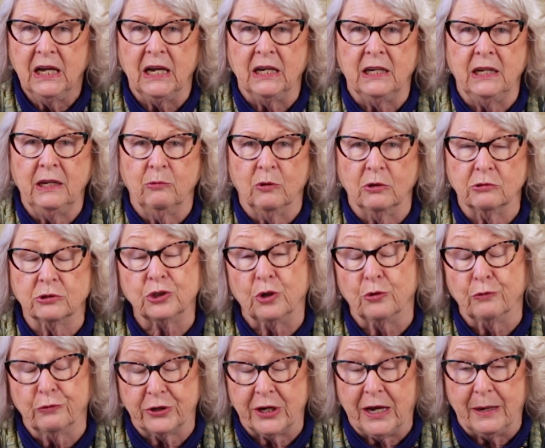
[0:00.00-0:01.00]
And he works
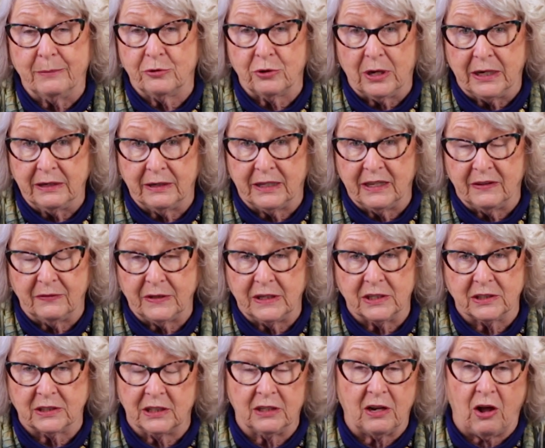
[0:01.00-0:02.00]
overtime trying to get
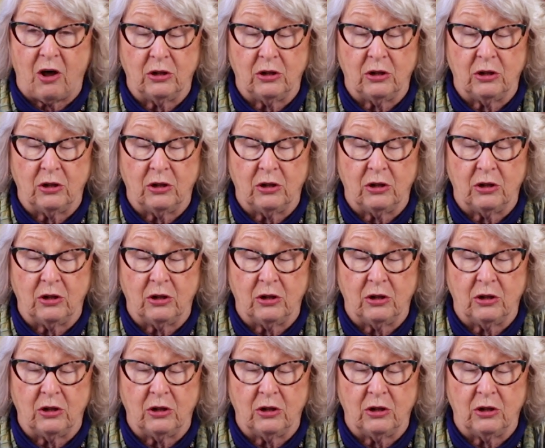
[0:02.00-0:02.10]
this and